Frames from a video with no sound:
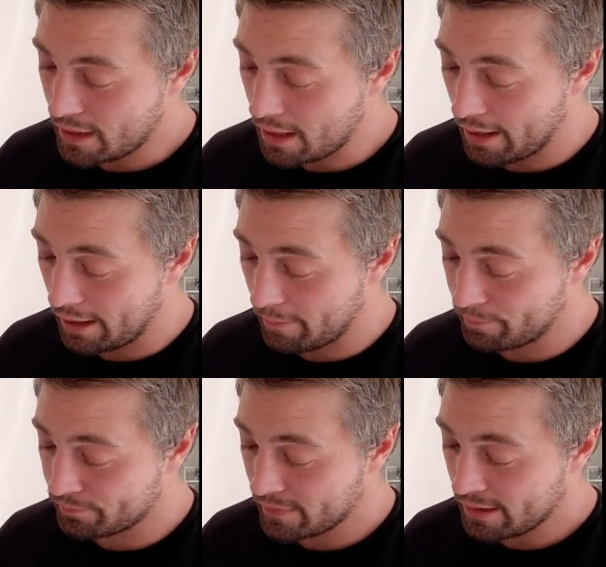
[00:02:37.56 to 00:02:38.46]

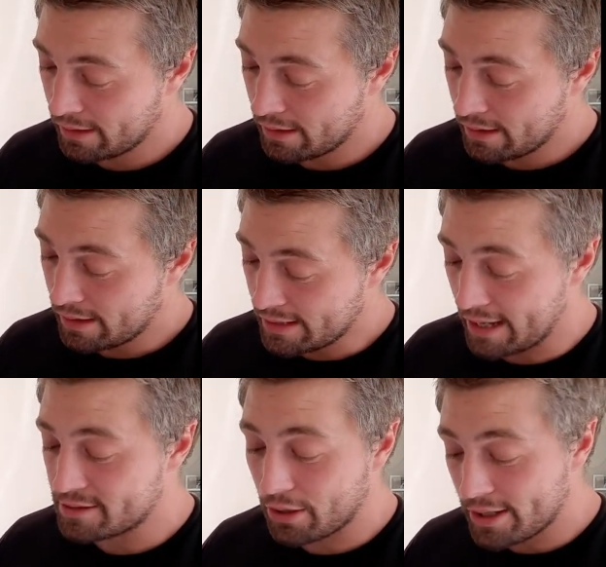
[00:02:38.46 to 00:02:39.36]

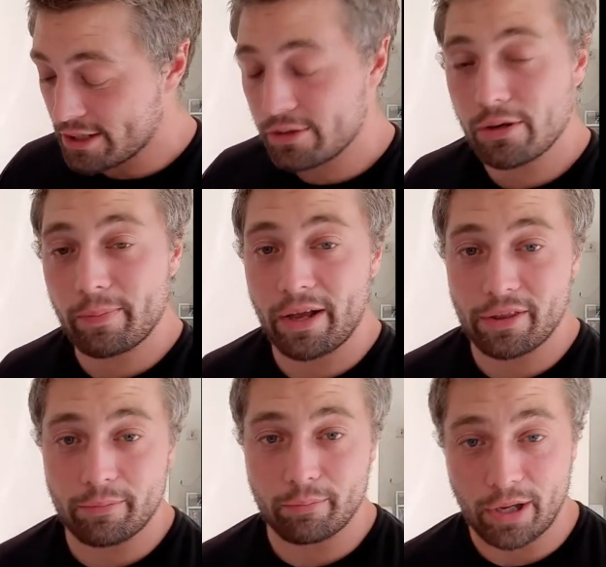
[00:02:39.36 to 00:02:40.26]
So I don't know about
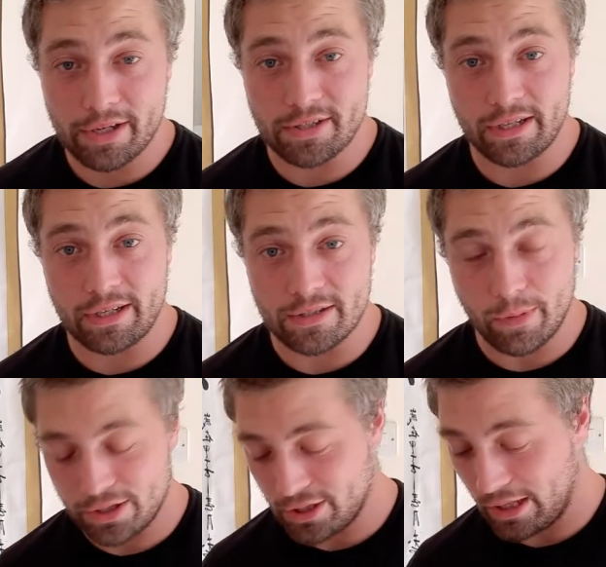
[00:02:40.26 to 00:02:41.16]
them personally as
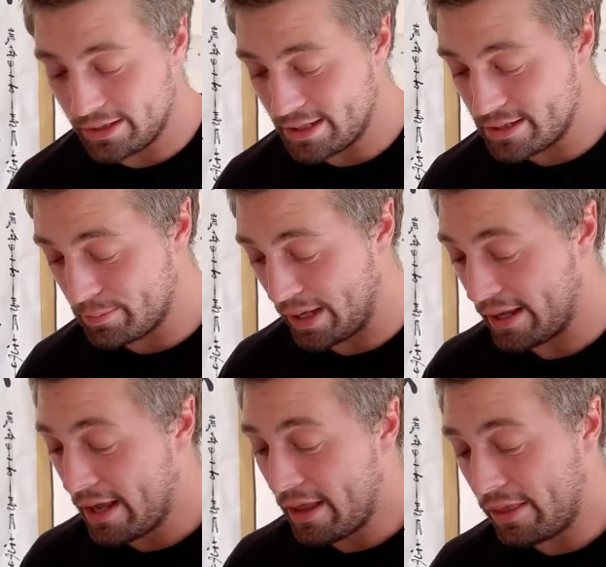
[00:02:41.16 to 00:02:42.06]
martial artists, but
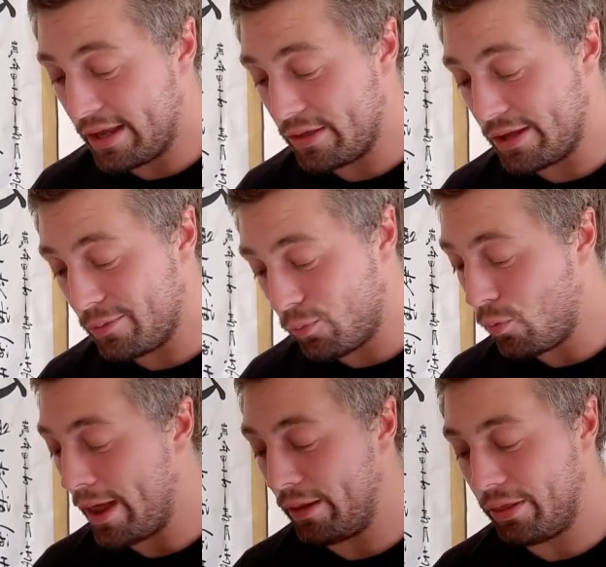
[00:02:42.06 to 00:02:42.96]
the
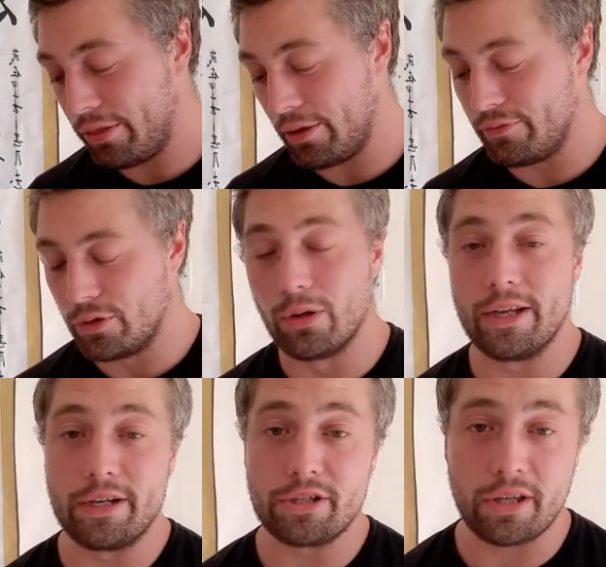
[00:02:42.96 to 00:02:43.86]
wealth of
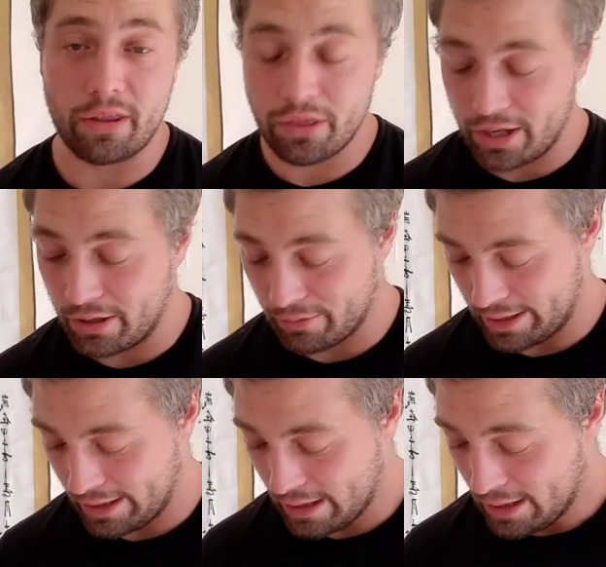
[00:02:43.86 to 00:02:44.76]
knowledge and
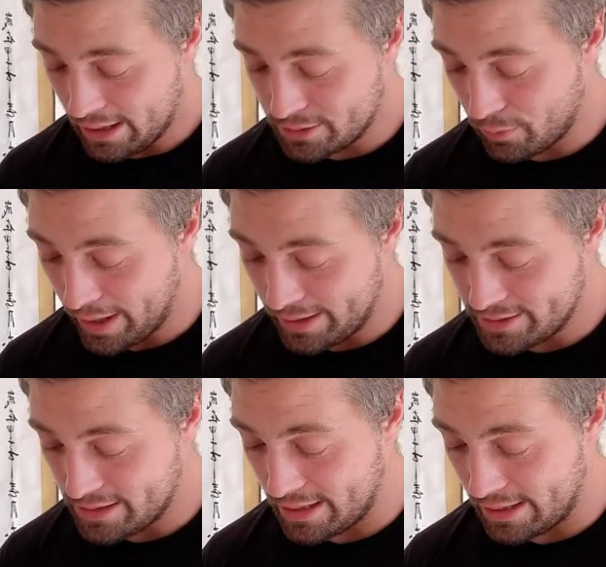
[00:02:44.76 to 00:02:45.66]
theory, as well
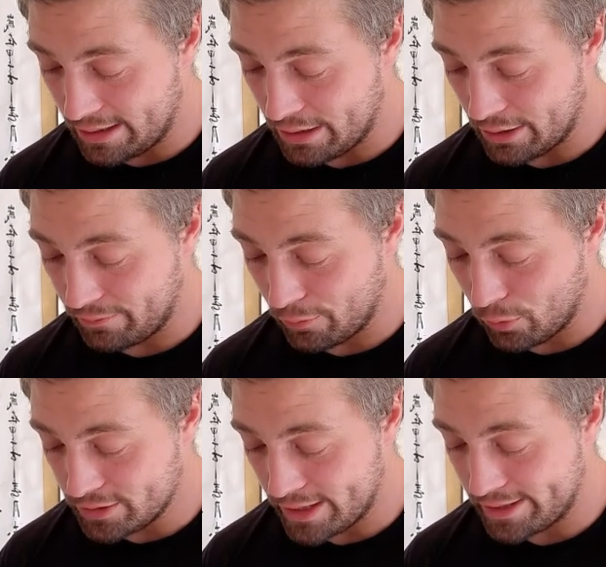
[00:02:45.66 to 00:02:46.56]
as from
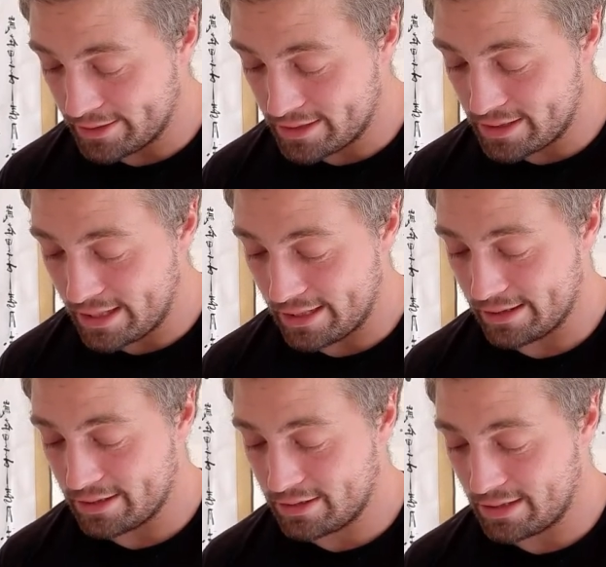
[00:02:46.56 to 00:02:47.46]
what I can see in
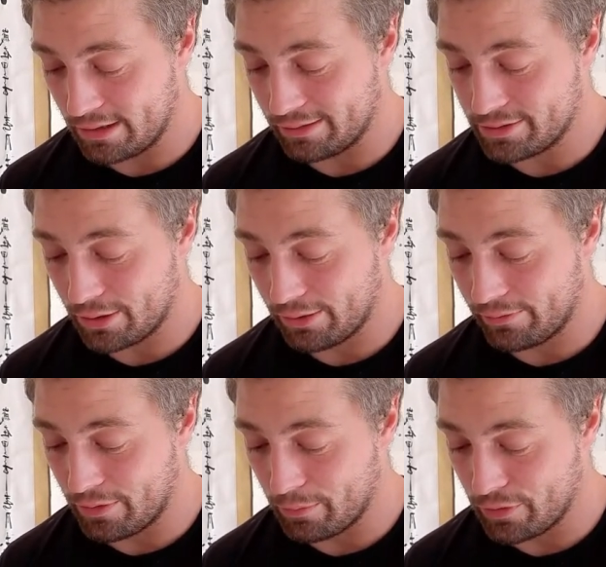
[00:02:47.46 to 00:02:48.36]
the stills of
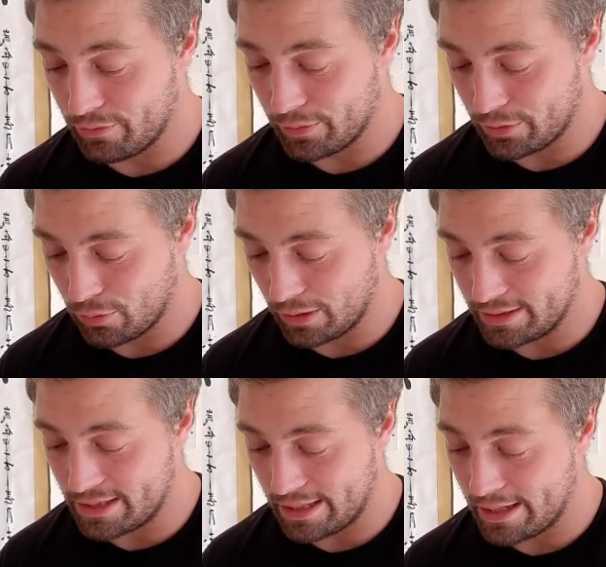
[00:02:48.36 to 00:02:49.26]
the movement
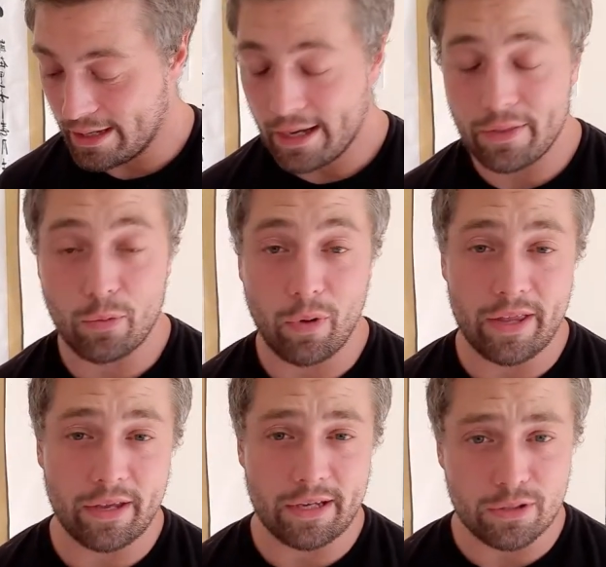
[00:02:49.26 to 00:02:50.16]
quality and the way
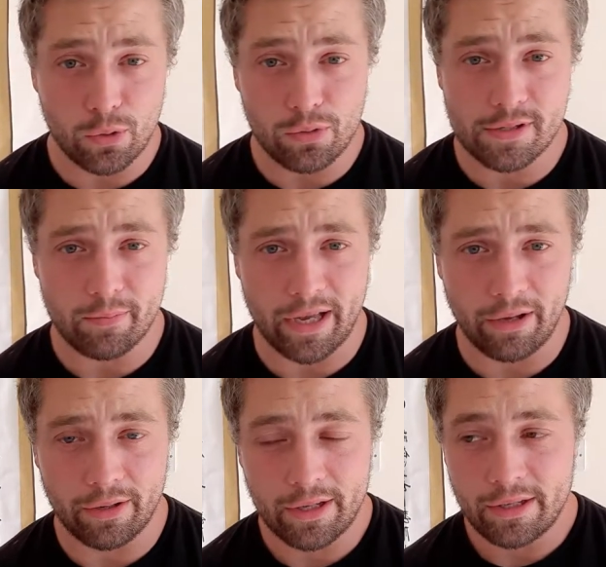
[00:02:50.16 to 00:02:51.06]
that he talks about